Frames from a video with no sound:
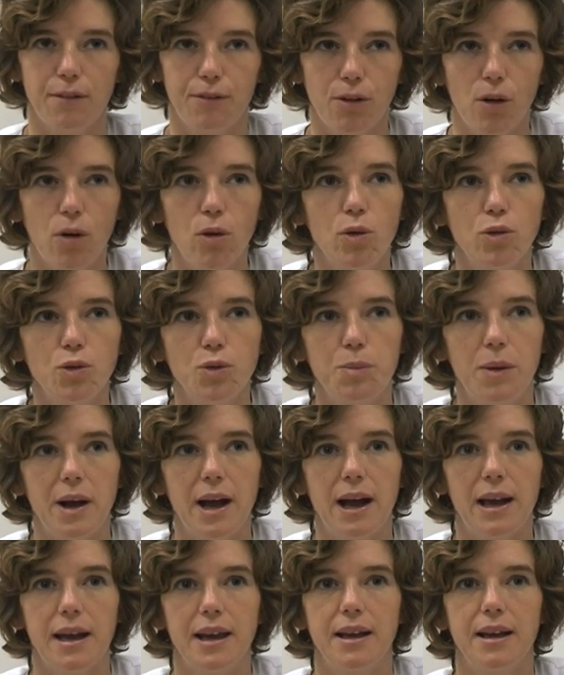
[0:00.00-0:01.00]
followed
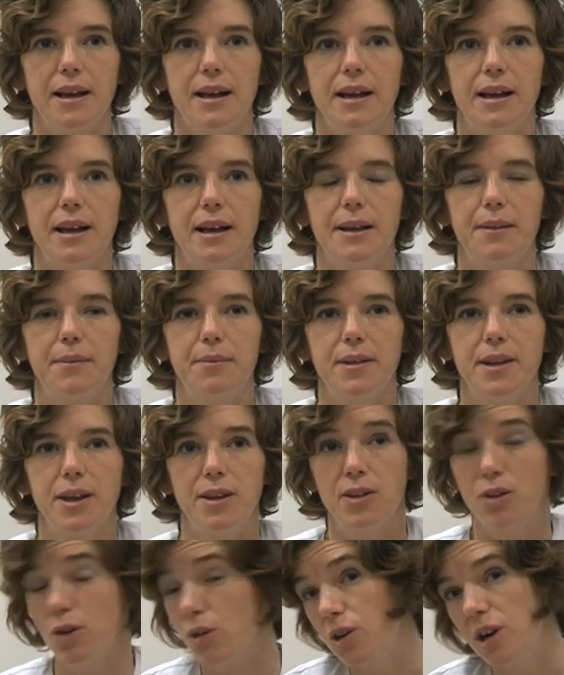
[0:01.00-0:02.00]
by um,
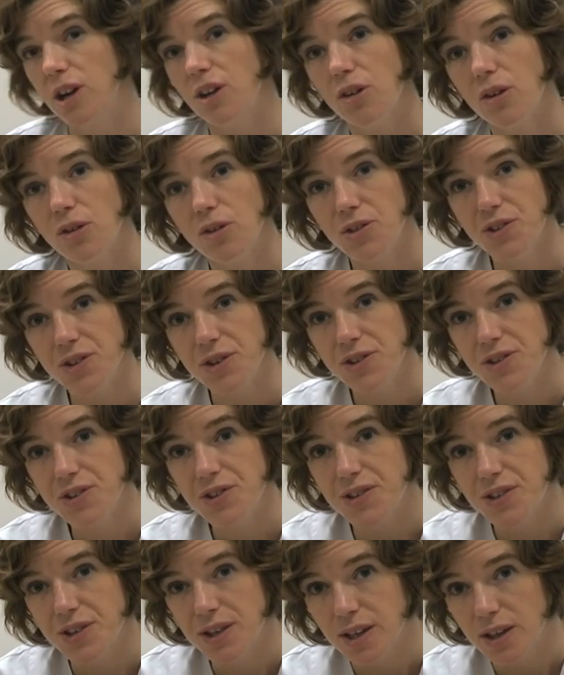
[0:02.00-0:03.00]
an
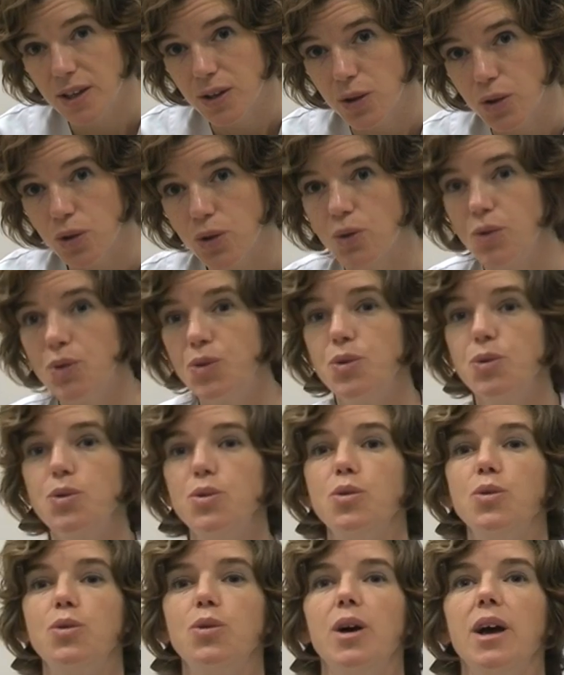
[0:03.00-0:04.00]
endocrinologist
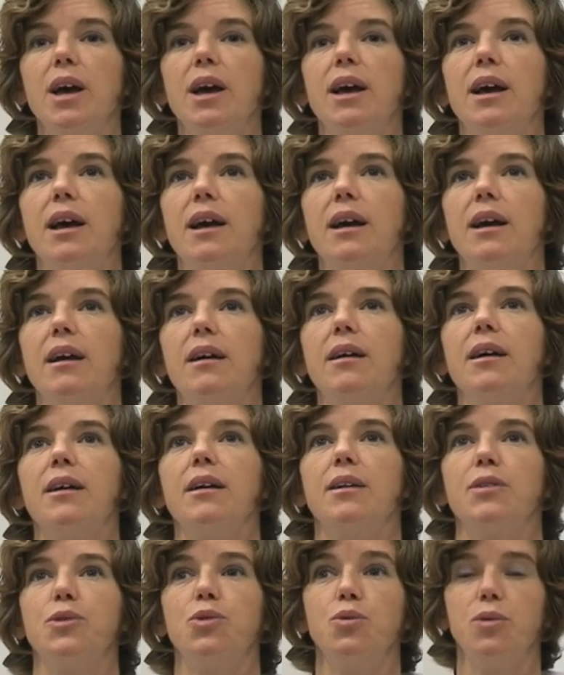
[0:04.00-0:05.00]
to uh,
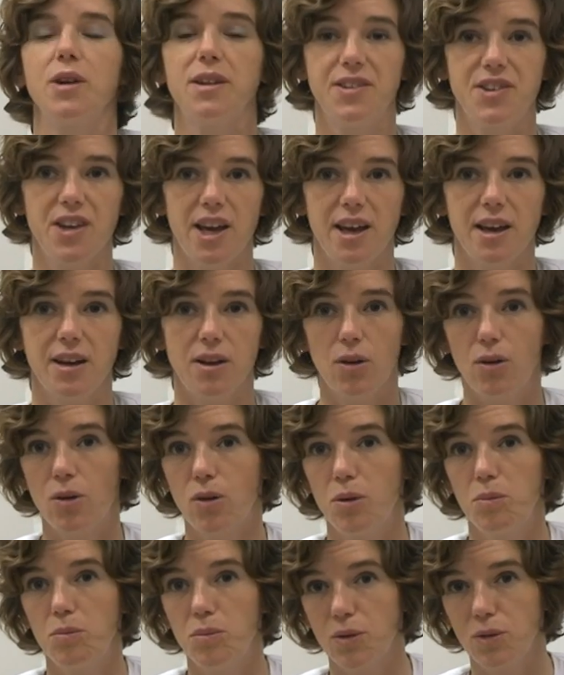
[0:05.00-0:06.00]
to take
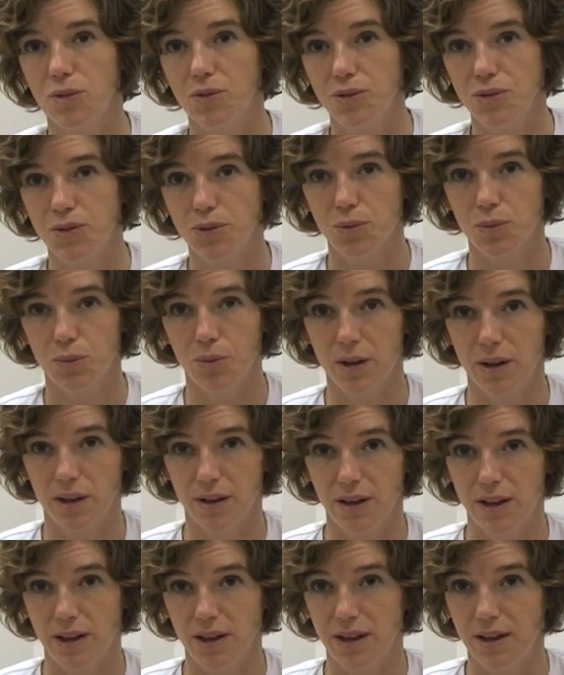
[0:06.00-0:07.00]
hormones
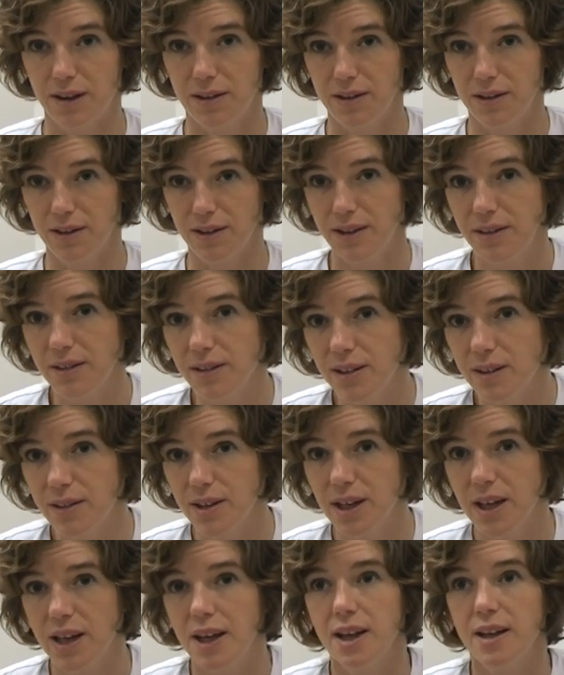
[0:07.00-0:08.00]
when they are
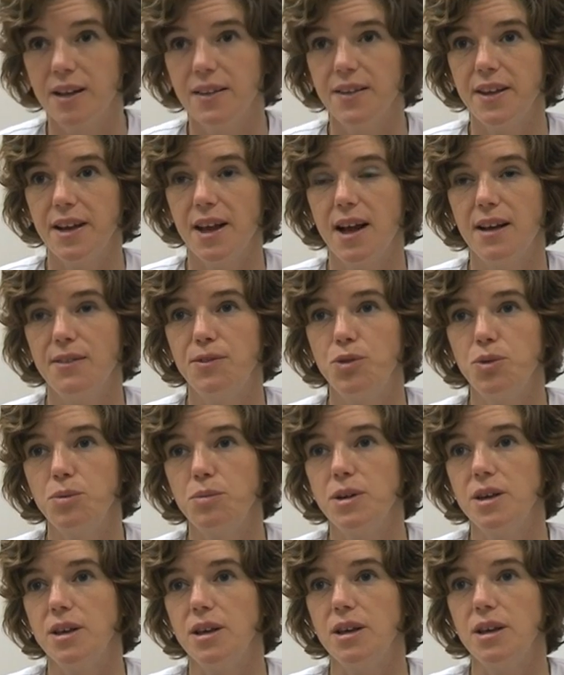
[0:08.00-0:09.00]
needed. They have to
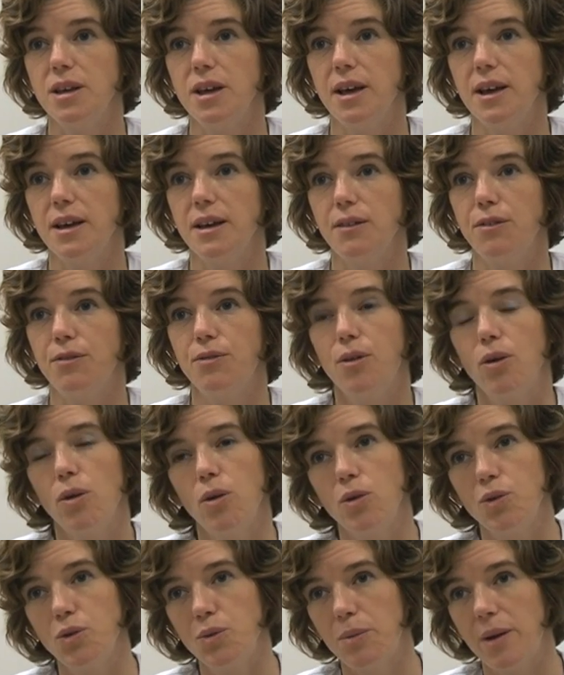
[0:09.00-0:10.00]
be uh,
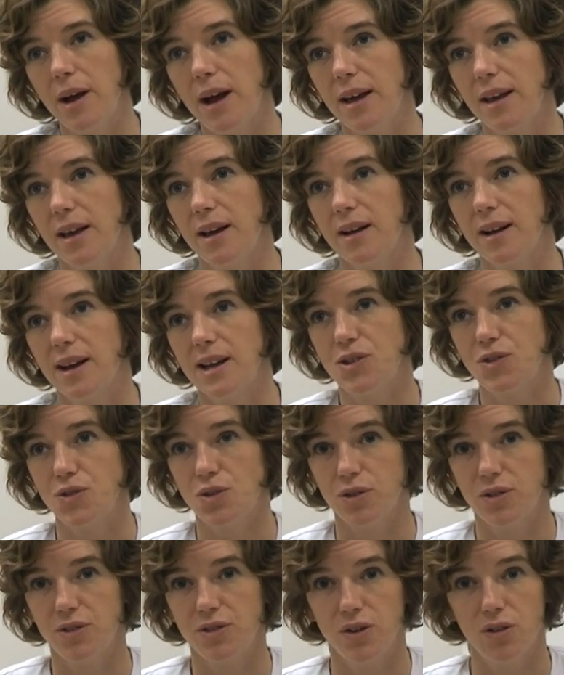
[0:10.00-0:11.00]
followed by a
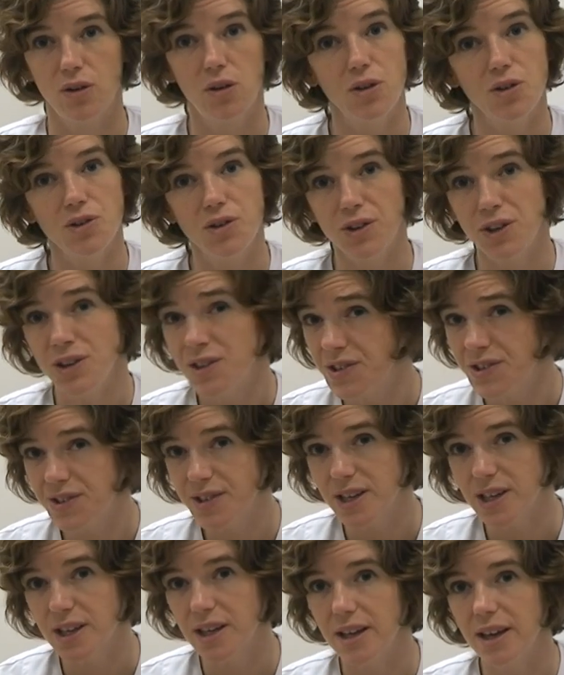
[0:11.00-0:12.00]

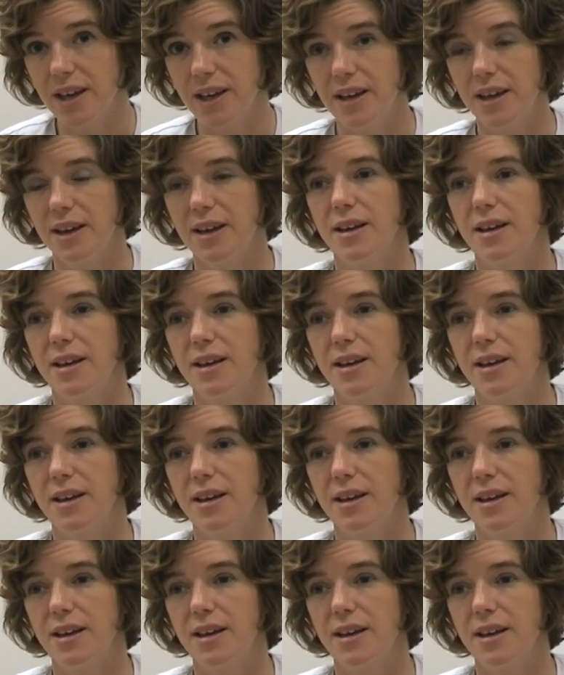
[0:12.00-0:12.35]
gastroenterologist uh,